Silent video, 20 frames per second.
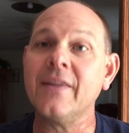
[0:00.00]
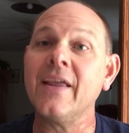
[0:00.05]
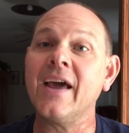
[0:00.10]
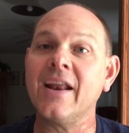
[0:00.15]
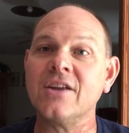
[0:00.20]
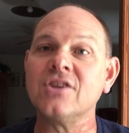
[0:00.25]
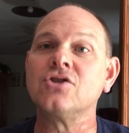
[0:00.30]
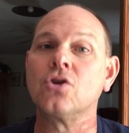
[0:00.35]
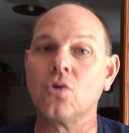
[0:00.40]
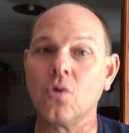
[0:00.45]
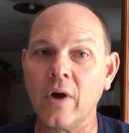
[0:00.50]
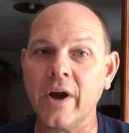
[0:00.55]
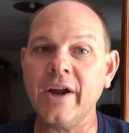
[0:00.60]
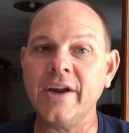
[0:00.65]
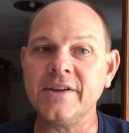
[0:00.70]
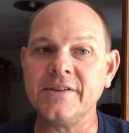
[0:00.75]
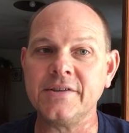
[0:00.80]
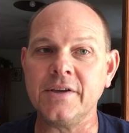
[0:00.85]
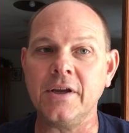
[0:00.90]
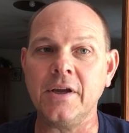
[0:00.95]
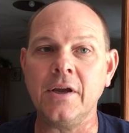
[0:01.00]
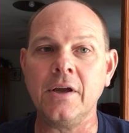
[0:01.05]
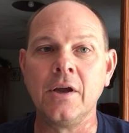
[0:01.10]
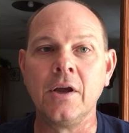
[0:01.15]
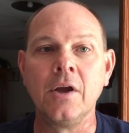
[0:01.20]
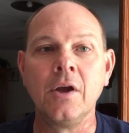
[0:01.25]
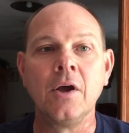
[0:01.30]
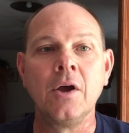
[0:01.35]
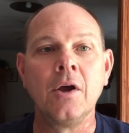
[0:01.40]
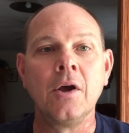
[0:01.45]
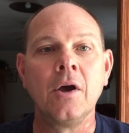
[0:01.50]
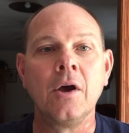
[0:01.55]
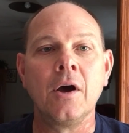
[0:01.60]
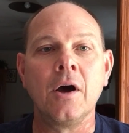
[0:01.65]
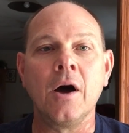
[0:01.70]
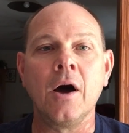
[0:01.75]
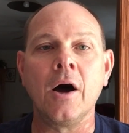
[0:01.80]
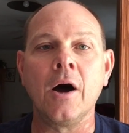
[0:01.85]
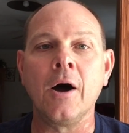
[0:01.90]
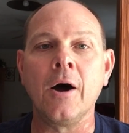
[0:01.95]
That is crazy.
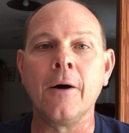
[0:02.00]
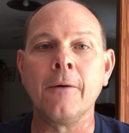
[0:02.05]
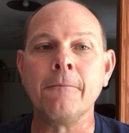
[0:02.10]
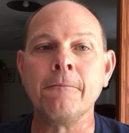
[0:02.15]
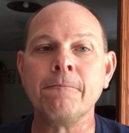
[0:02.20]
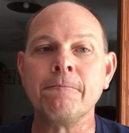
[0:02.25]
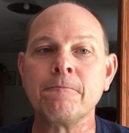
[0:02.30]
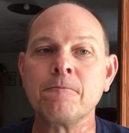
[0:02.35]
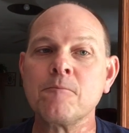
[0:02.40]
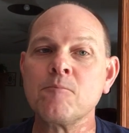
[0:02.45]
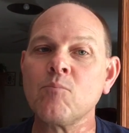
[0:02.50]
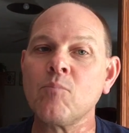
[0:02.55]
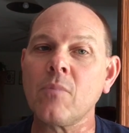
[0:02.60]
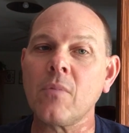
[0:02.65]
Um,